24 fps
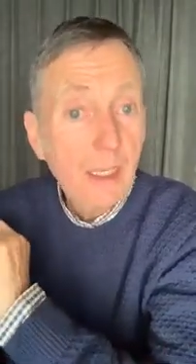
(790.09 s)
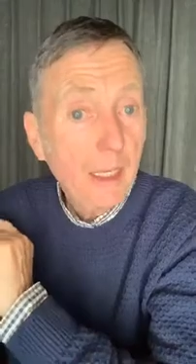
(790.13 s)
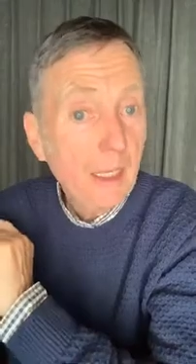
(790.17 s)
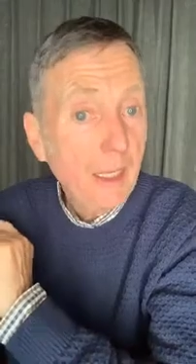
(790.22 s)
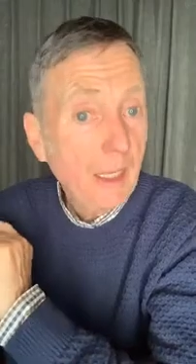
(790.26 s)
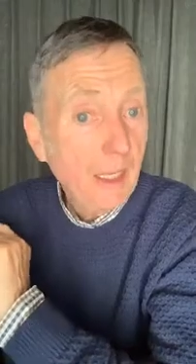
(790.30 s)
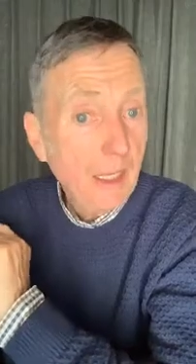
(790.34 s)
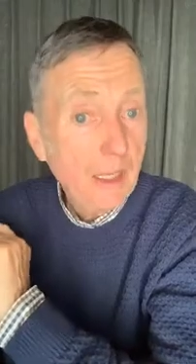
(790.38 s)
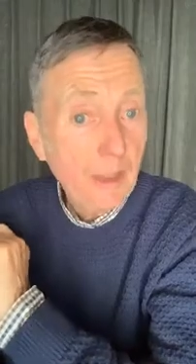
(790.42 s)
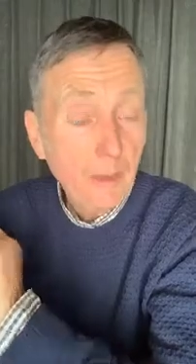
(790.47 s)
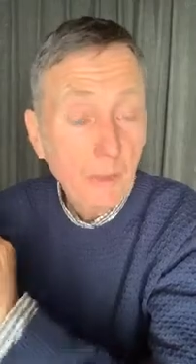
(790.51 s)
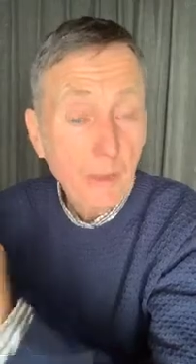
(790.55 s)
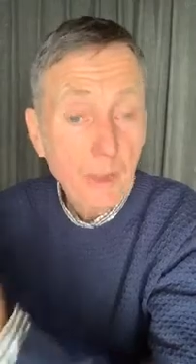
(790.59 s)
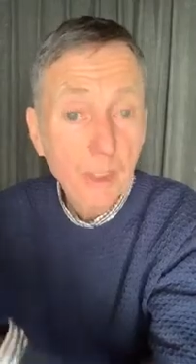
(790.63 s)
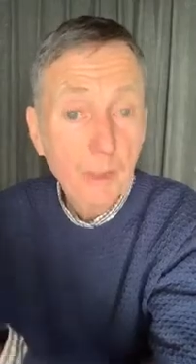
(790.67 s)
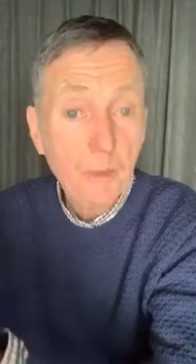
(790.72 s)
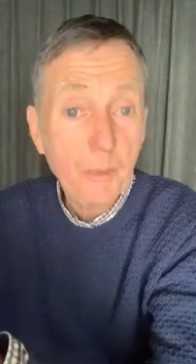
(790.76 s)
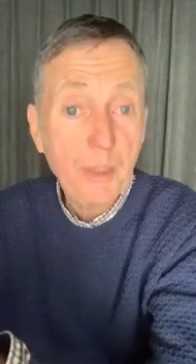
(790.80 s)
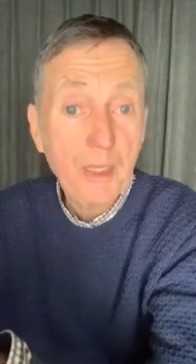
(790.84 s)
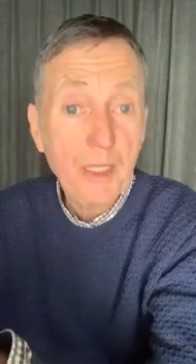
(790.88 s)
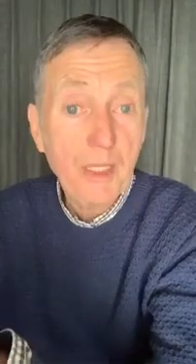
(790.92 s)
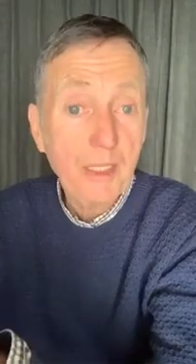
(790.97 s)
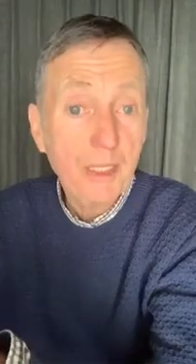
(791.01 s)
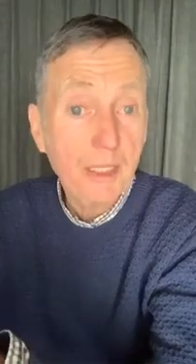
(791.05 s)
I don't care
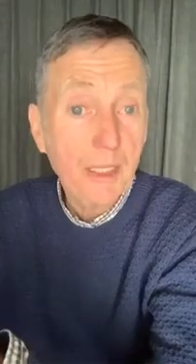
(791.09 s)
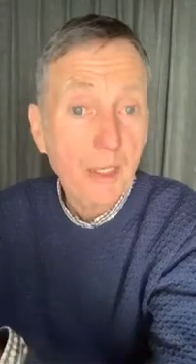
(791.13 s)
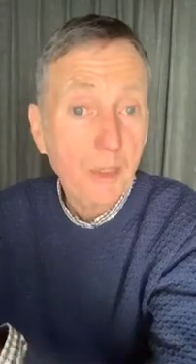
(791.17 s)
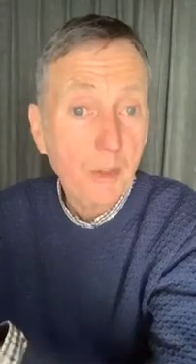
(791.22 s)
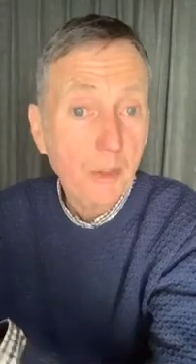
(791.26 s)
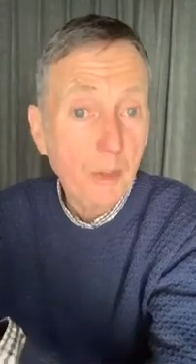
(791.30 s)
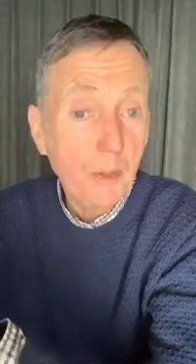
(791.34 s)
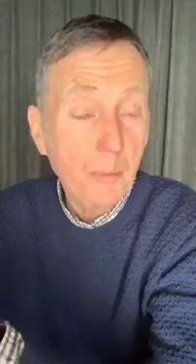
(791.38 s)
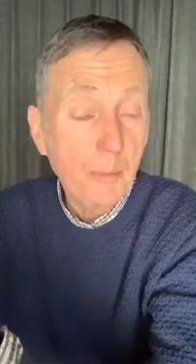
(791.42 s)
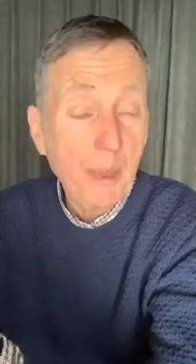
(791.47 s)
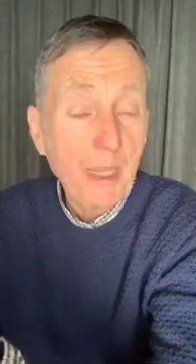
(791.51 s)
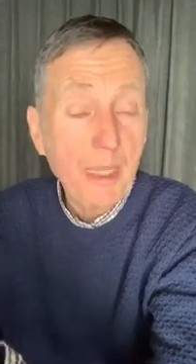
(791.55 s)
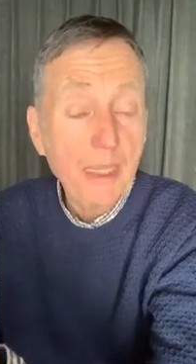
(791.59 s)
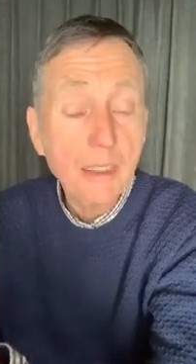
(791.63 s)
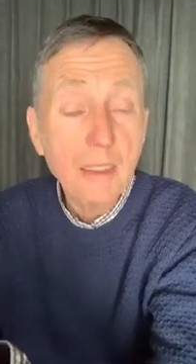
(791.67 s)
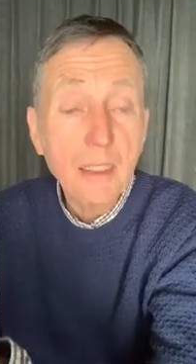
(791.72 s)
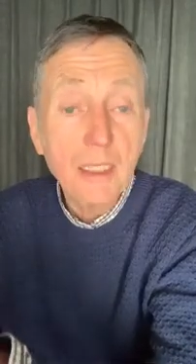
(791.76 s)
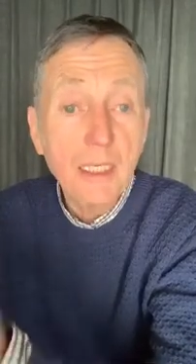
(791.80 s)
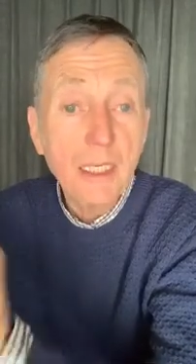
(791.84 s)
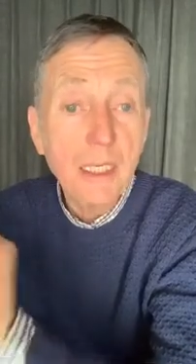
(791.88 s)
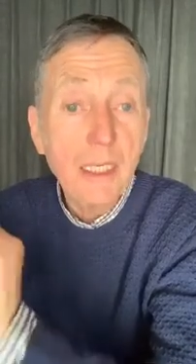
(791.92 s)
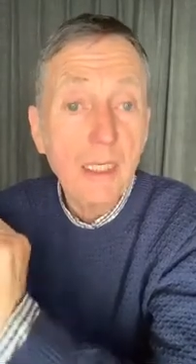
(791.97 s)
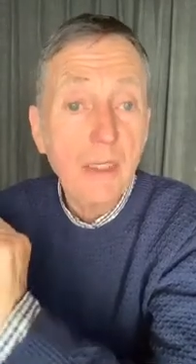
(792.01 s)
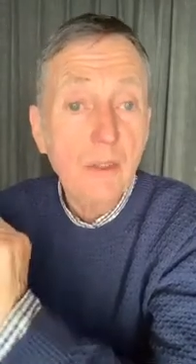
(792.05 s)
whether you get on a
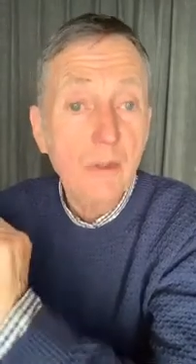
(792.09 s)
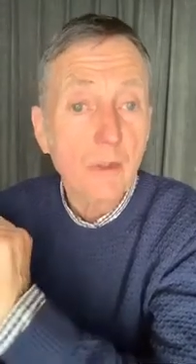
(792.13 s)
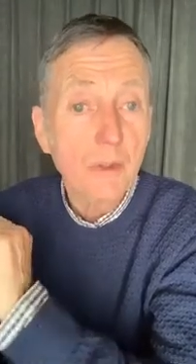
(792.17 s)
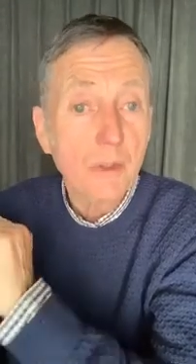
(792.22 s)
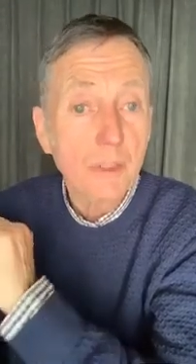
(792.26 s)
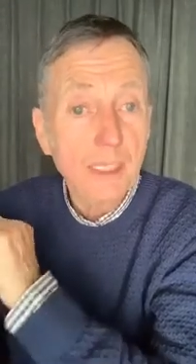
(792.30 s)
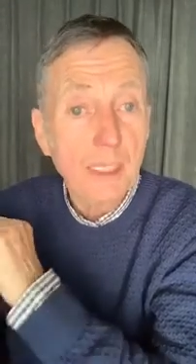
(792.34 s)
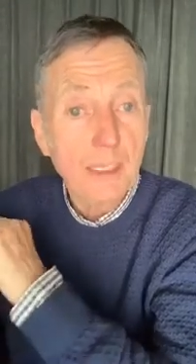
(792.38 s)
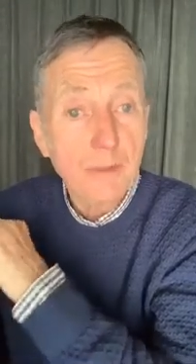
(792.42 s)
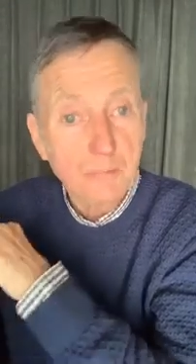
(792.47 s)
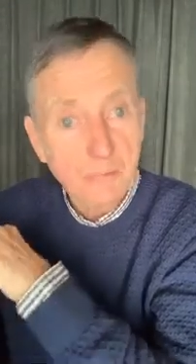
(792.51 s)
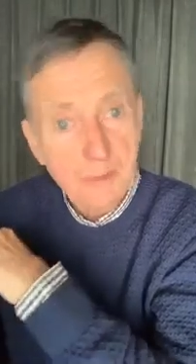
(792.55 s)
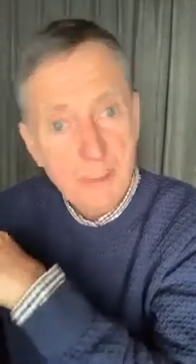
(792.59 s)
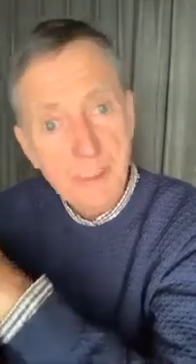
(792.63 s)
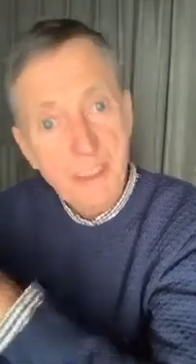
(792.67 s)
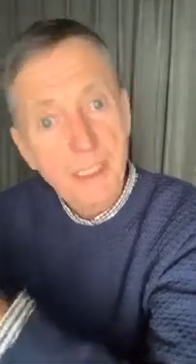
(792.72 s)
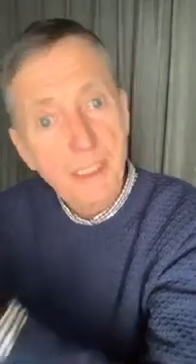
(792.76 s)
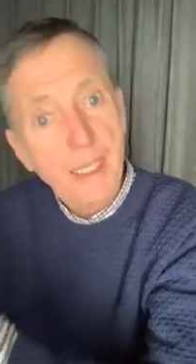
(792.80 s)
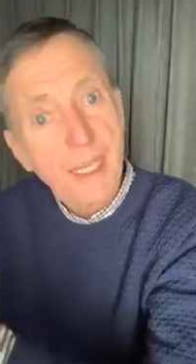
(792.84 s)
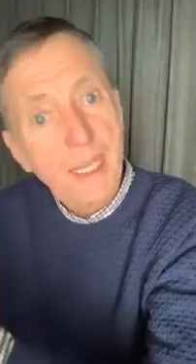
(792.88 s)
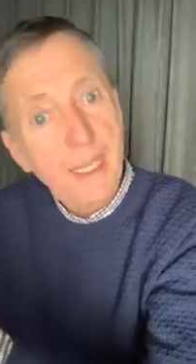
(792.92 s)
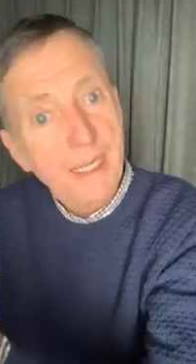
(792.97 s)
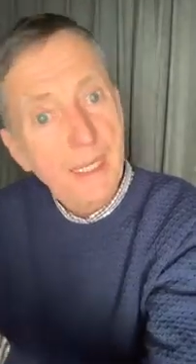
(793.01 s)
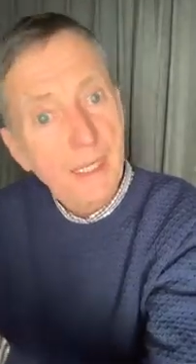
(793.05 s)
balcony or stick
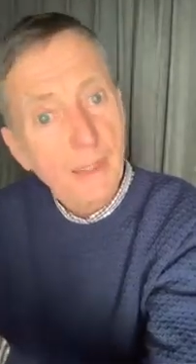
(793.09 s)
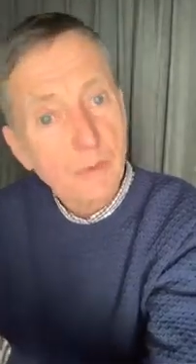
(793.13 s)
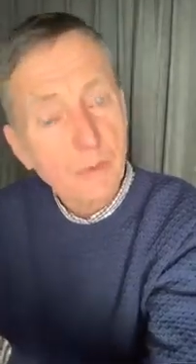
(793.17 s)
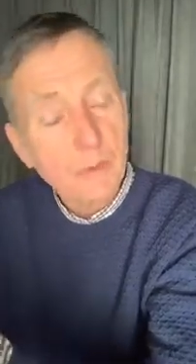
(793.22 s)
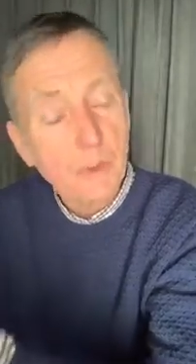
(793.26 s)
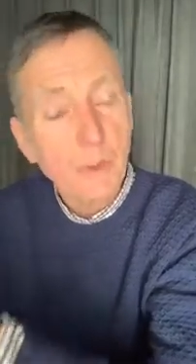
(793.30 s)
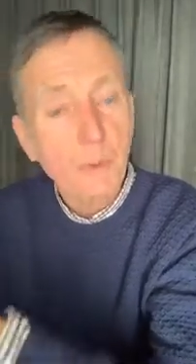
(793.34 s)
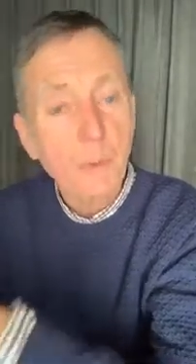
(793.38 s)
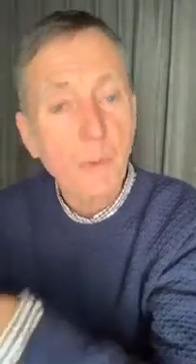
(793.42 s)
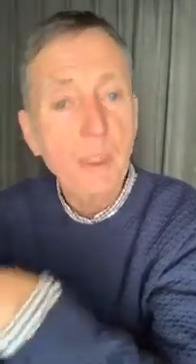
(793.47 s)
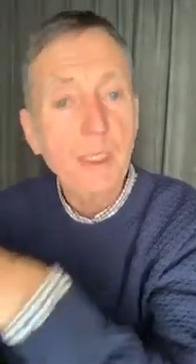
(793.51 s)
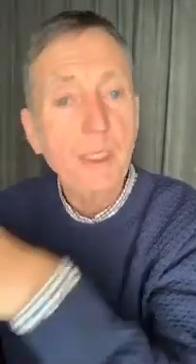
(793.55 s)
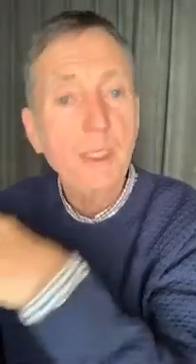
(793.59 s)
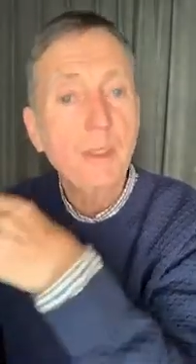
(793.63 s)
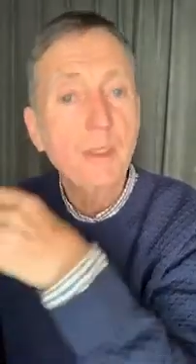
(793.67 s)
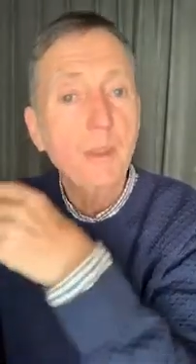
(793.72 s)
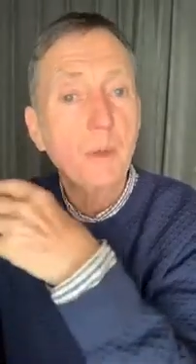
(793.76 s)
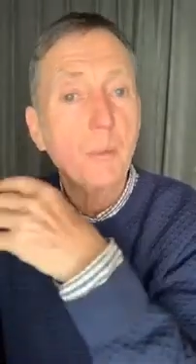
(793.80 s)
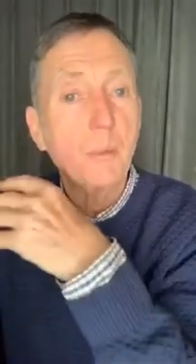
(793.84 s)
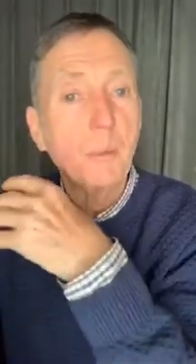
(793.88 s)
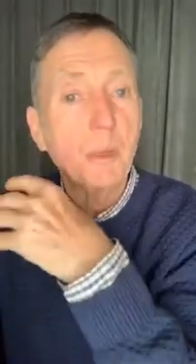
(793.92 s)
your head out of the window,